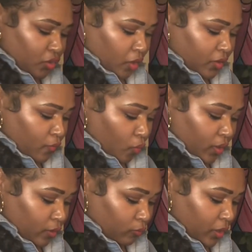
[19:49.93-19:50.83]
You don't even
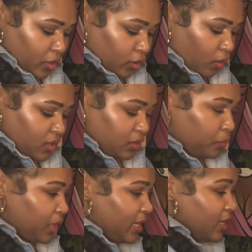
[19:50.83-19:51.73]
want it running across the
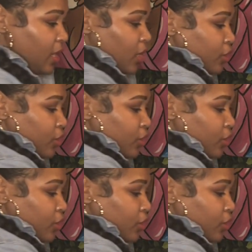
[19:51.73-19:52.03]
plate.